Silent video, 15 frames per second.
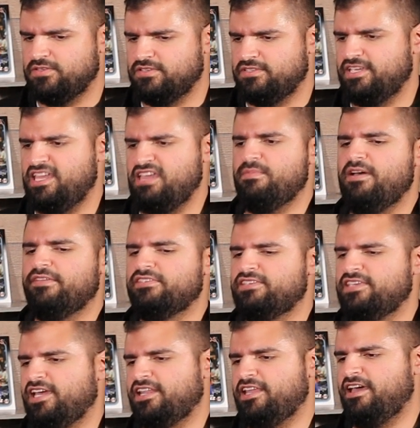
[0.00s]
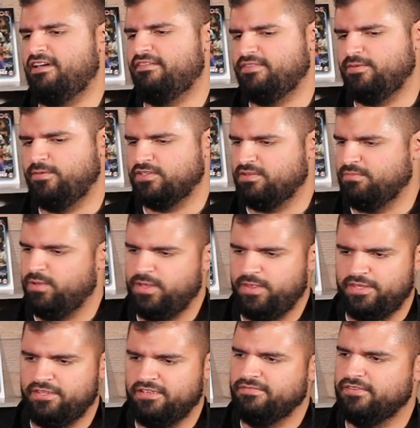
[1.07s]
because they came out in the second half and it was
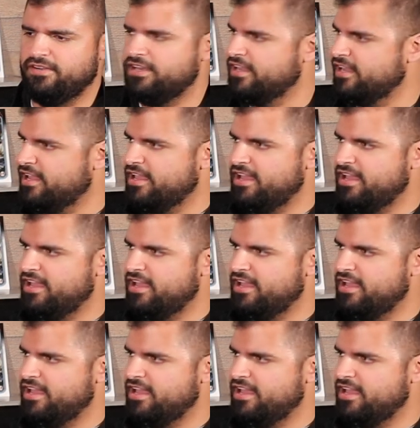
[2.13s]
completely different.